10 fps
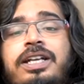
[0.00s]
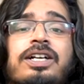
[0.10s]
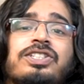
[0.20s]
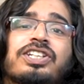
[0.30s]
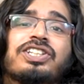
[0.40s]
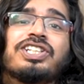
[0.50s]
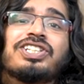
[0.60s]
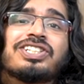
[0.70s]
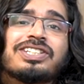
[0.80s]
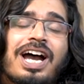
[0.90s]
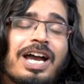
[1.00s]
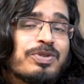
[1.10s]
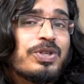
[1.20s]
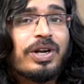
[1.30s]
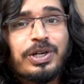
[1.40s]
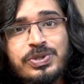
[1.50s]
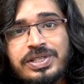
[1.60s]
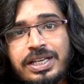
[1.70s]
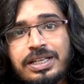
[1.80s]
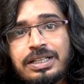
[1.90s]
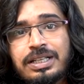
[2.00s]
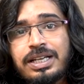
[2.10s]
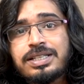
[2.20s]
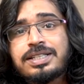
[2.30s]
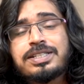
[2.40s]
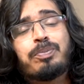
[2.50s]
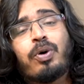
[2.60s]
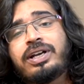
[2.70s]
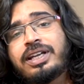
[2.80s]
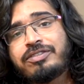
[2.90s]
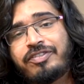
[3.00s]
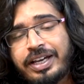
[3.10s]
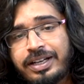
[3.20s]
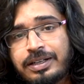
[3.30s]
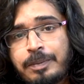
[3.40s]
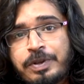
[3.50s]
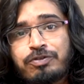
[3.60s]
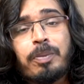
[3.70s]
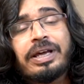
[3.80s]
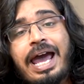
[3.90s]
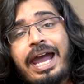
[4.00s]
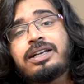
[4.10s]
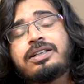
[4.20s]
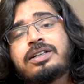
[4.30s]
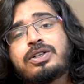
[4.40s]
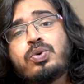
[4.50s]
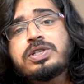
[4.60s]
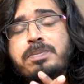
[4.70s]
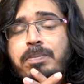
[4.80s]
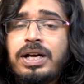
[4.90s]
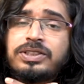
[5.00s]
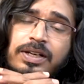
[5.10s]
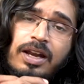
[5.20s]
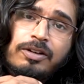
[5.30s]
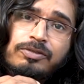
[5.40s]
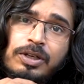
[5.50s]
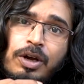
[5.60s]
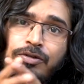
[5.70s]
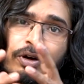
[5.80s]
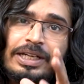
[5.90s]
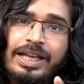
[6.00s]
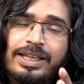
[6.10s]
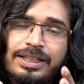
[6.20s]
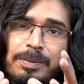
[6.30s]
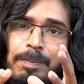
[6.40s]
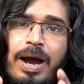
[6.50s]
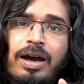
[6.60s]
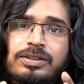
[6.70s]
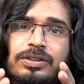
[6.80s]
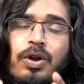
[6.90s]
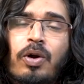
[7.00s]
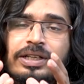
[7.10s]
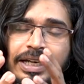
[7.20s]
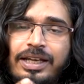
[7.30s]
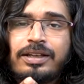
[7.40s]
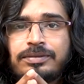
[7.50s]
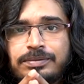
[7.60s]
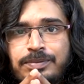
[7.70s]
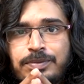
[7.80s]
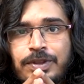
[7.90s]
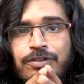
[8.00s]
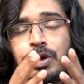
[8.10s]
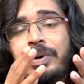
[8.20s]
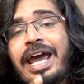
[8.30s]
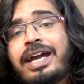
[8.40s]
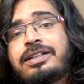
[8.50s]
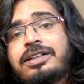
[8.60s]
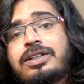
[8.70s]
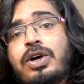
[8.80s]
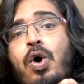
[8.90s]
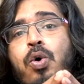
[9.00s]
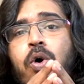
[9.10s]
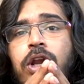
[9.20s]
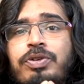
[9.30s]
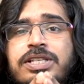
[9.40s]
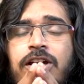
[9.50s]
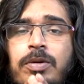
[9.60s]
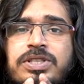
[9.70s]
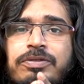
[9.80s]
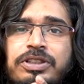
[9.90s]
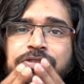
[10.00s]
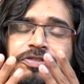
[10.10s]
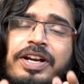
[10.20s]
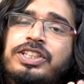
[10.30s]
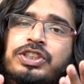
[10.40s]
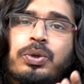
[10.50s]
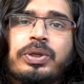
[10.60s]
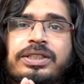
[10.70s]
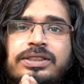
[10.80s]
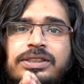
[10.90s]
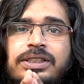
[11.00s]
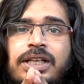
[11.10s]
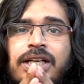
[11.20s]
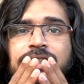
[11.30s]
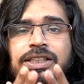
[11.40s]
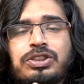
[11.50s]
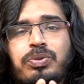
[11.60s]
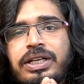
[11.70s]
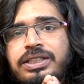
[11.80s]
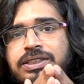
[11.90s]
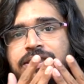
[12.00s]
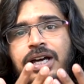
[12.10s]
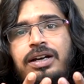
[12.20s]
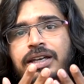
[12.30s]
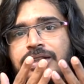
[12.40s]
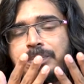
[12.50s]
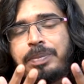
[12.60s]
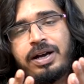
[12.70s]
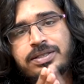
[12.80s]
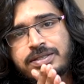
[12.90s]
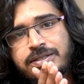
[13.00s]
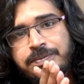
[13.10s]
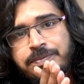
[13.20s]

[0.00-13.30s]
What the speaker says: Tuck Jagadish, I'm sorry to say, is disappointing fare from an actor who is much loved for taking the path not taken. From an actor who always comes up with fresh stories, this one is stuck in the past.